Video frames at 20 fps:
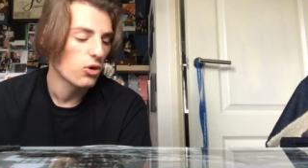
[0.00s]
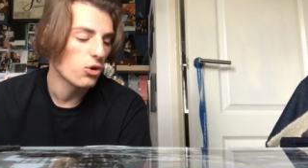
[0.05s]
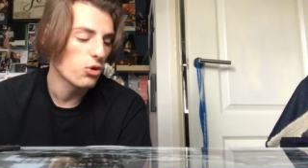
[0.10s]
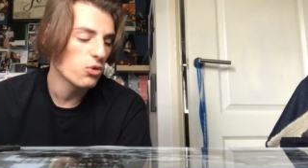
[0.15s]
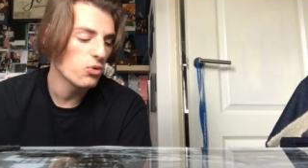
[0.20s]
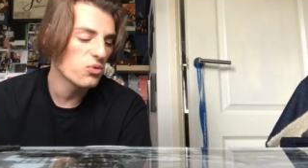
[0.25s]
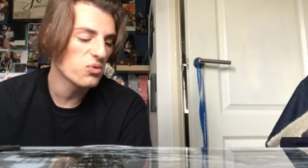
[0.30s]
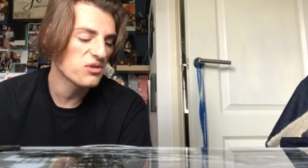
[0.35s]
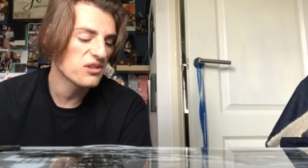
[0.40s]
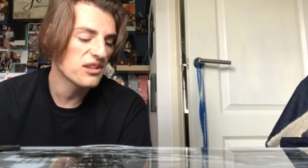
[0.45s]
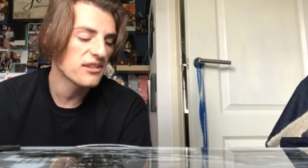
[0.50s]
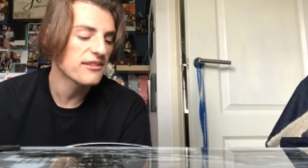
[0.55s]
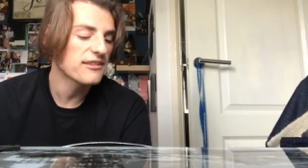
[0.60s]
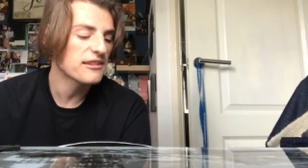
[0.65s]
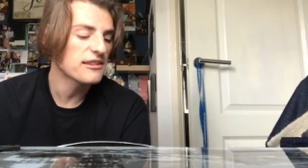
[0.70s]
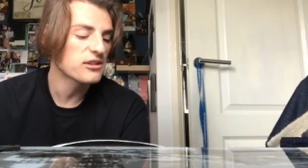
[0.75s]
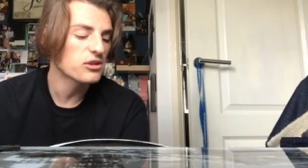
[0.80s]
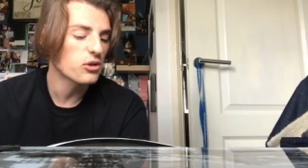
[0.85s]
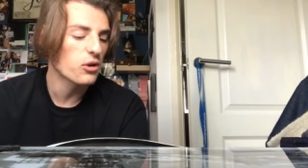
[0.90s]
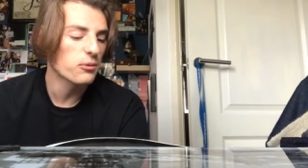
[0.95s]
Who did
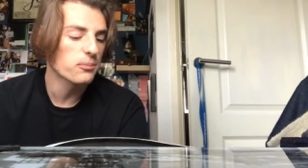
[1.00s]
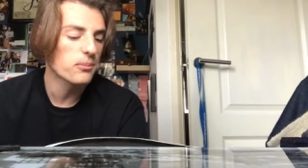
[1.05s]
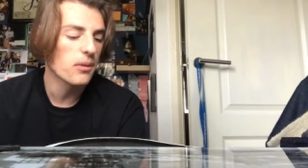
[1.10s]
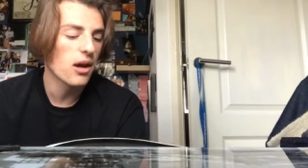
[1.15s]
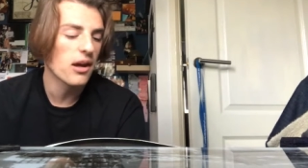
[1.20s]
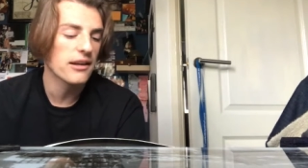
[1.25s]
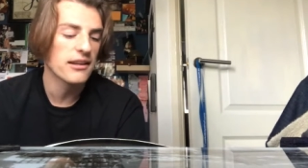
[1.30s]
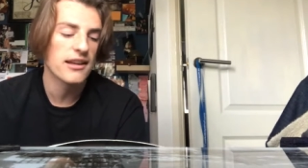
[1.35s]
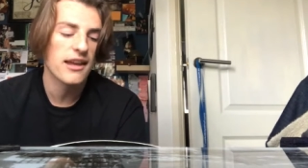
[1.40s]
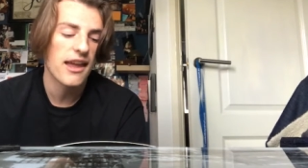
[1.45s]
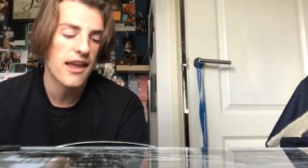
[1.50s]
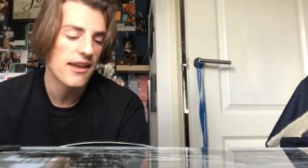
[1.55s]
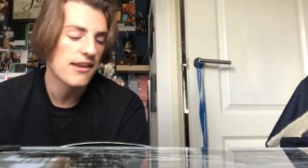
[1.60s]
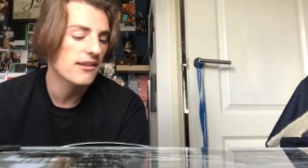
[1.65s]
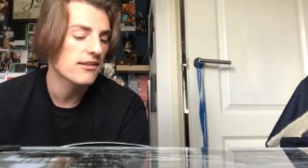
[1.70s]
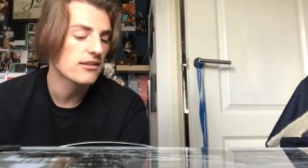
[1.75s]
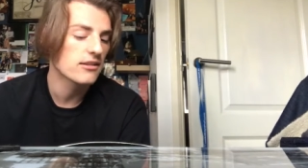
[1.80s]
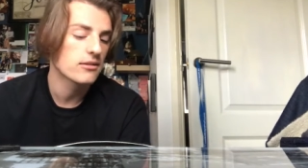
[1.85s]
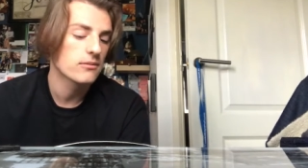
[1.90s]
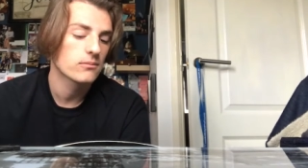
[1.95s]
this on my
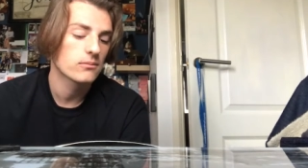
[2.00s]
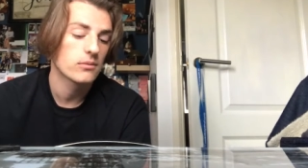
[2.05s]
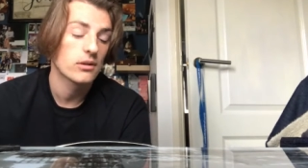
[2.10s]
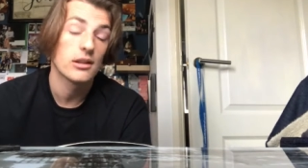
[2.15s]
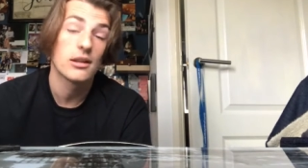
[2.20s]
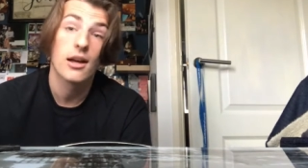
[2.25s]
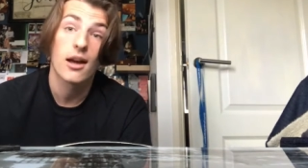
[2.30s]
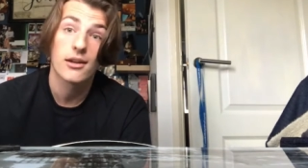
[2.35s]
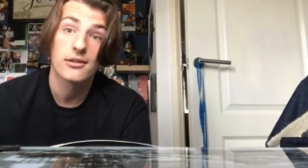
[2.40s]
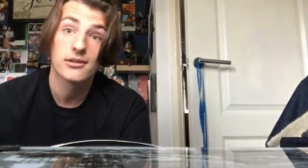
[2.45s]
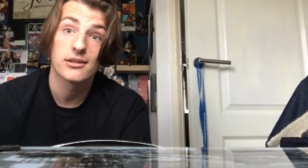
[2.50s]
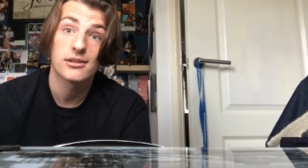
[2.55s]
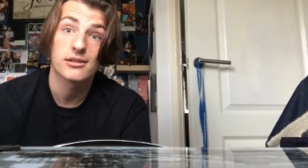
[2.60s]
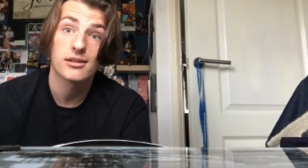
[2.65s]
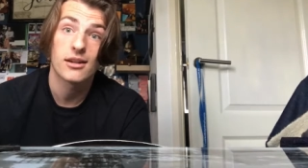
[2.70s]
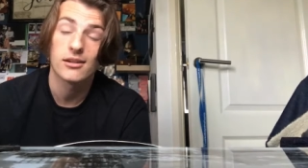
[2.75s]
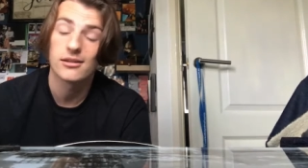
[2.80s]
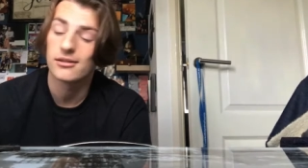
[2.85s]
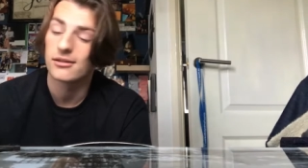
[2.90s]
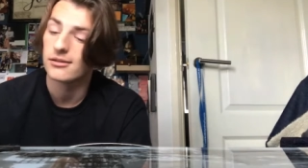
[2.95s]
head? he asked
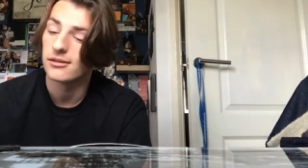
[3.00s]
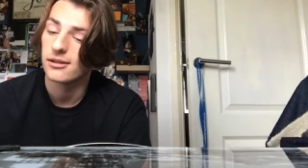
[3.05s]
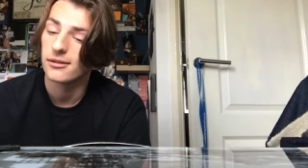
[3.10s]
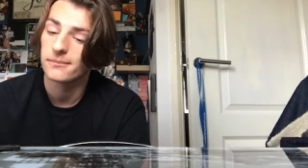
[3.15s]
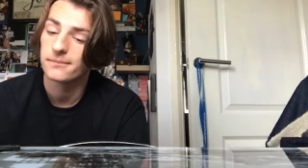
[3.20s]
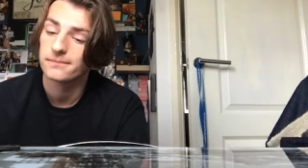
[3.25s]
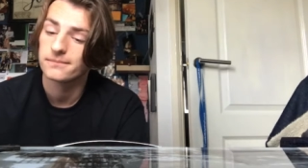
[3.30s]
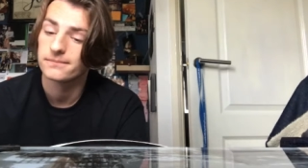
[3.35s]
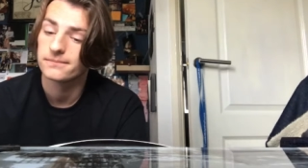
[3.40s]
excitingly.